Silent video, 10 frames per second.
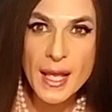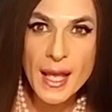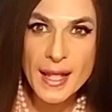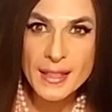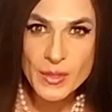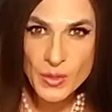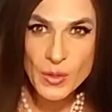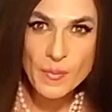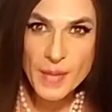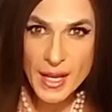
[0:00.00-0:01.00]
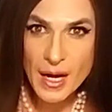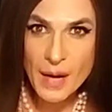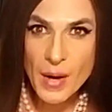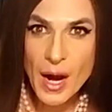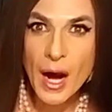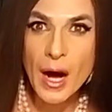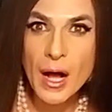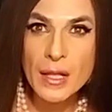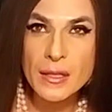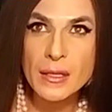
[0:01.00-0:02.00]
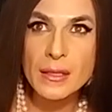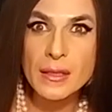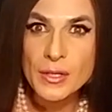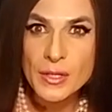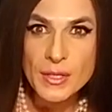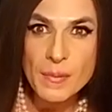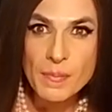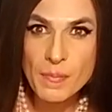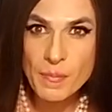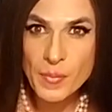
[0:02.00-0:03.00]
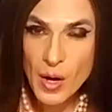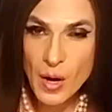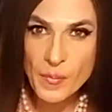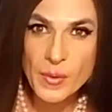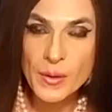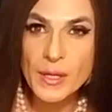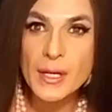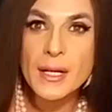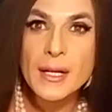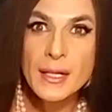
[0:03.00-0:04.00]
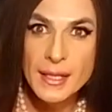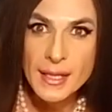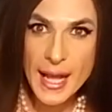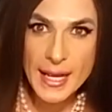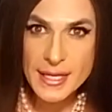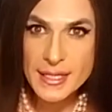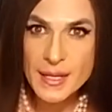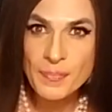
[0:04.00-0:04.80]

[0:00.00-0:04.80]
and do your makeup under the proper light.